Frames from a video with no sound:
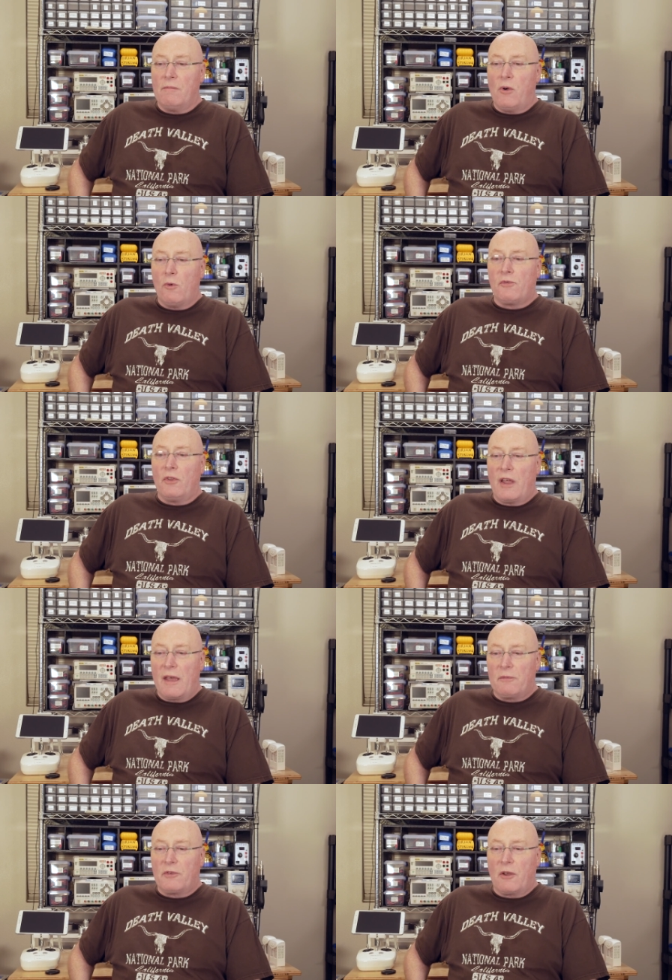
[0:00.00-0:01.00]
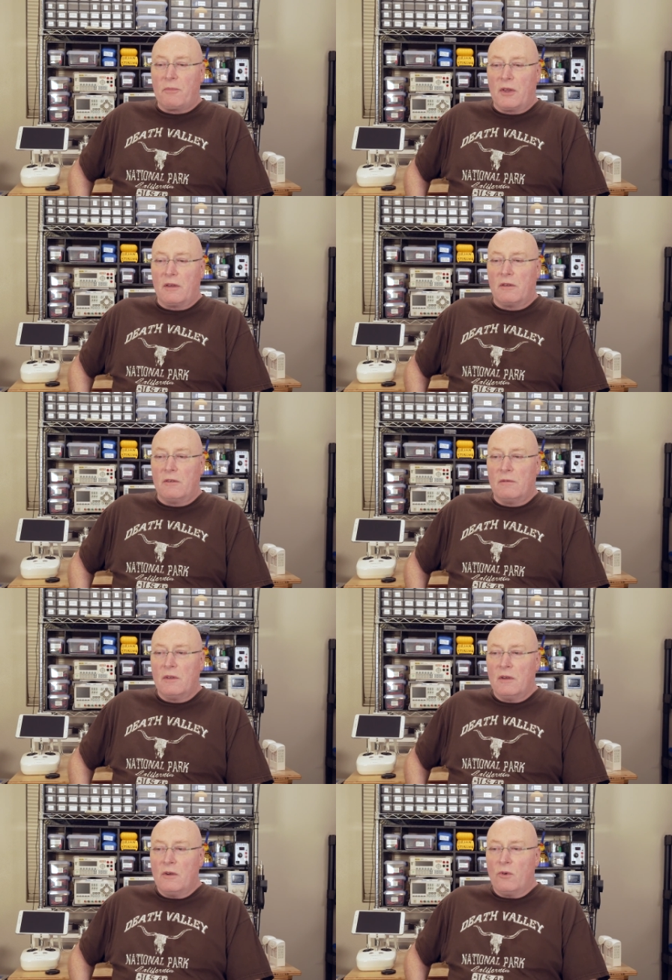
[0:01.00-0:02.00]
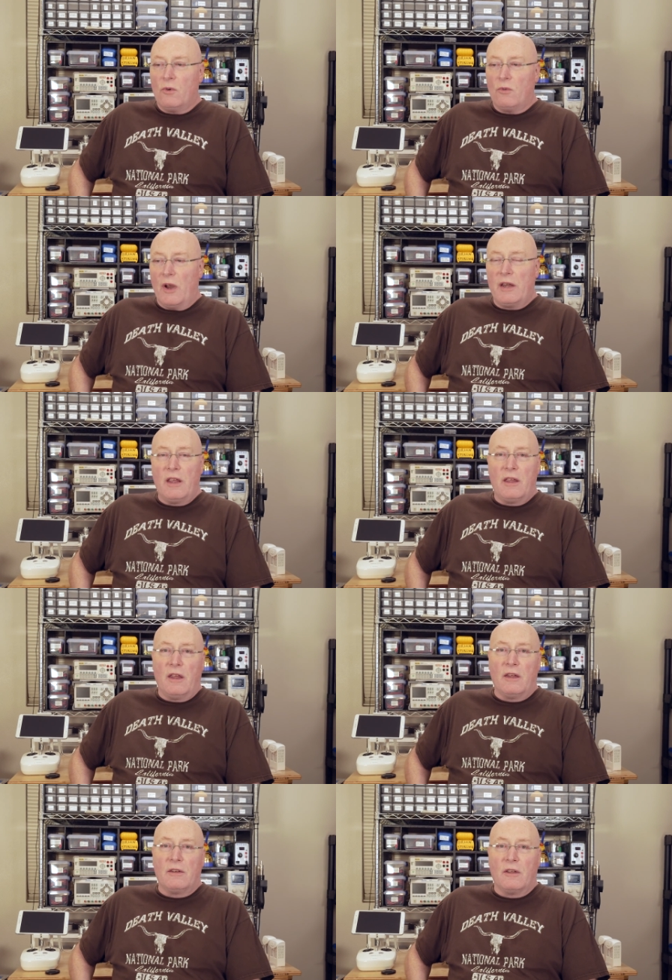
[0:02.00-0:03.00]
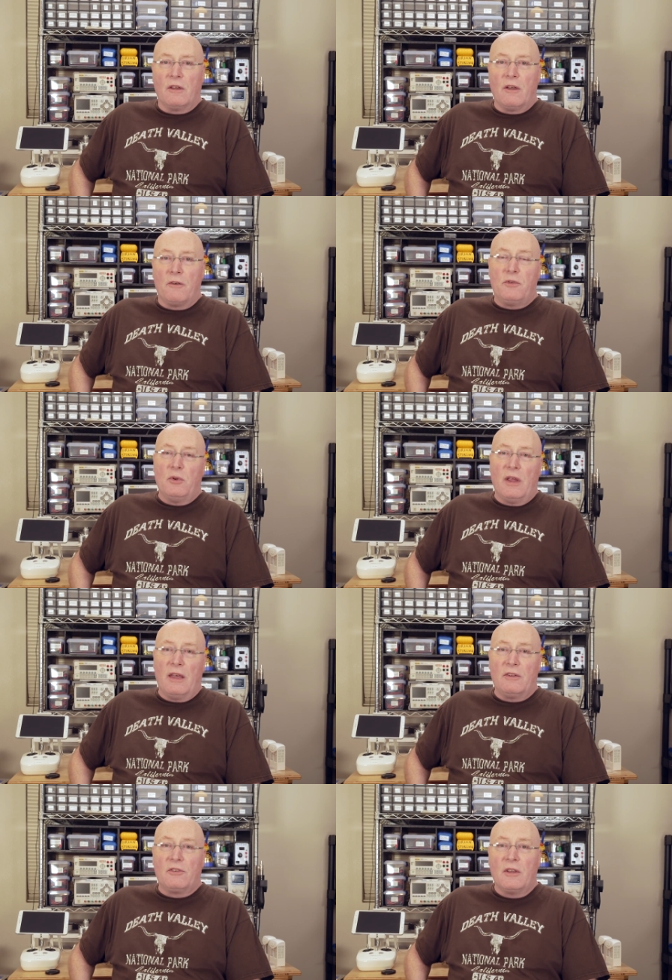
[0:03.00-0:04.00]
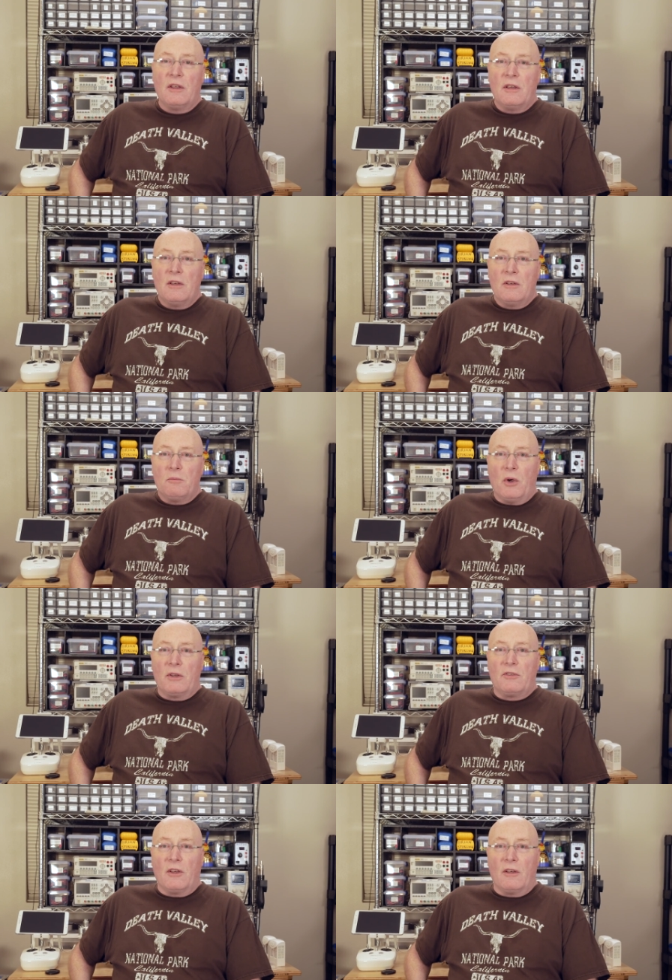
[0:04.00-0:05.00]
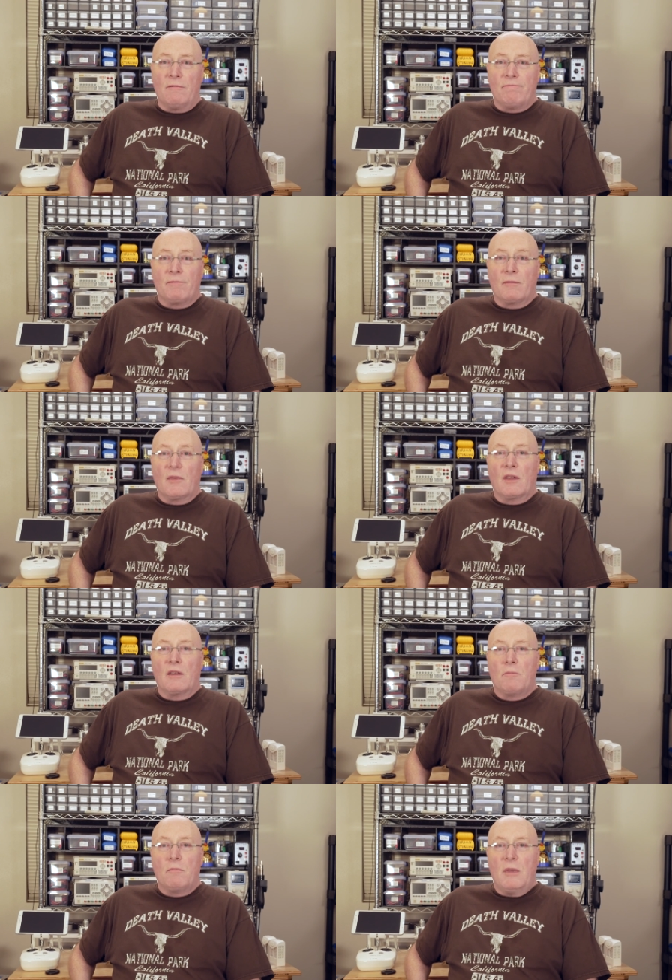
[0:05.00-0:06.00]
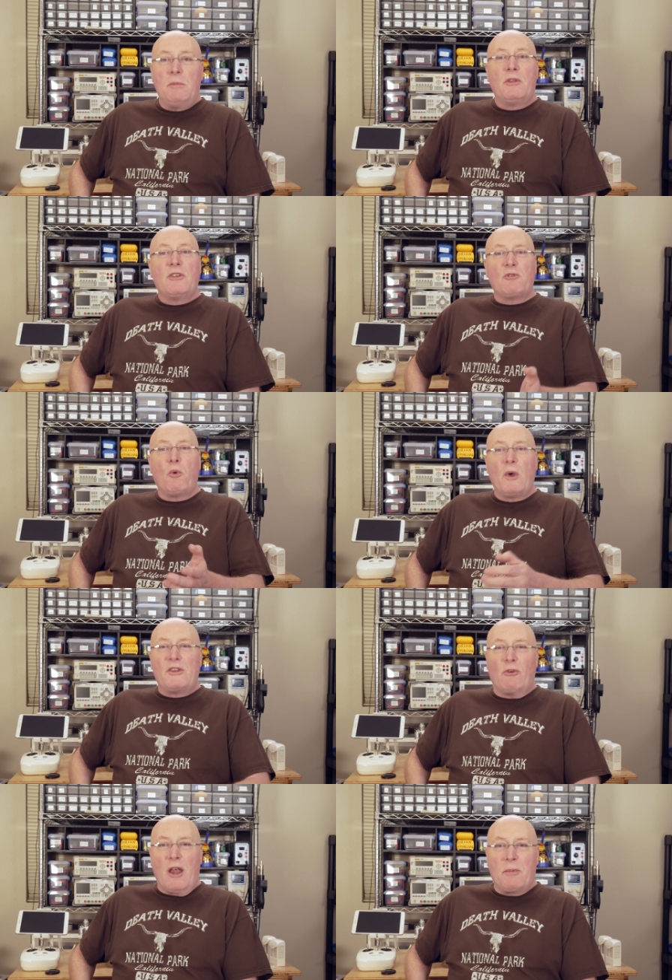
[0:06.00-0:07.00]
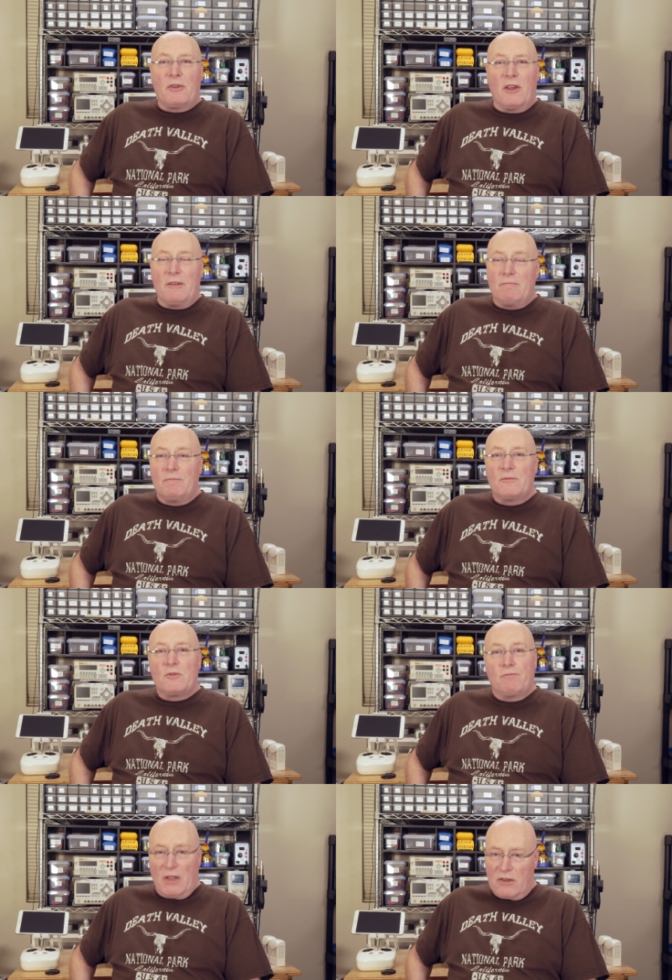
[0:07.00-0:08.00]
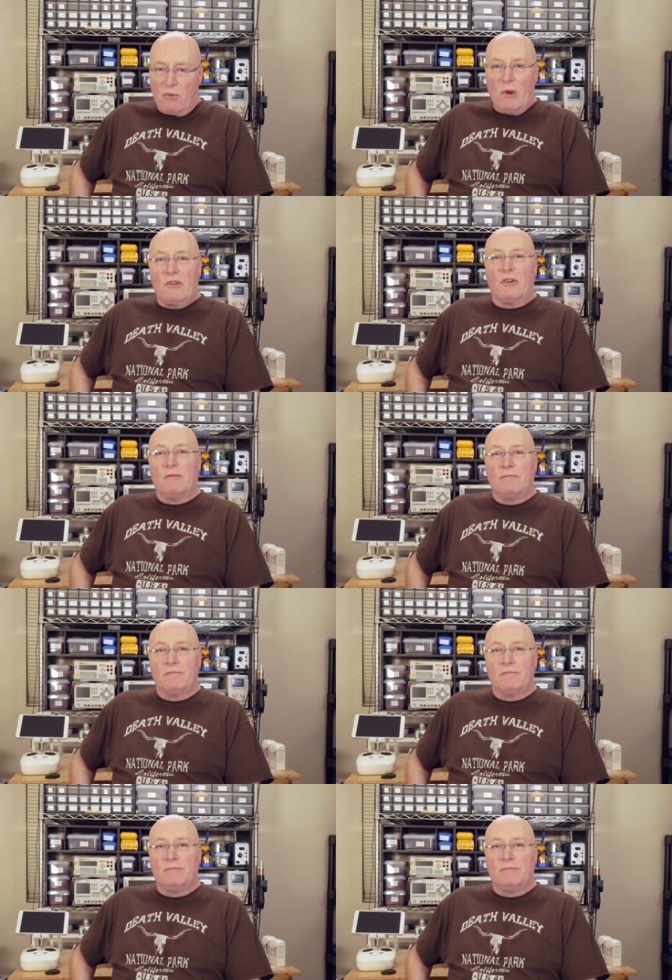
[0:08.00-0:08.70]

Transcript: hopefully I have something ready in a few days, but maybe this will whet your appetite. Thanks for watching.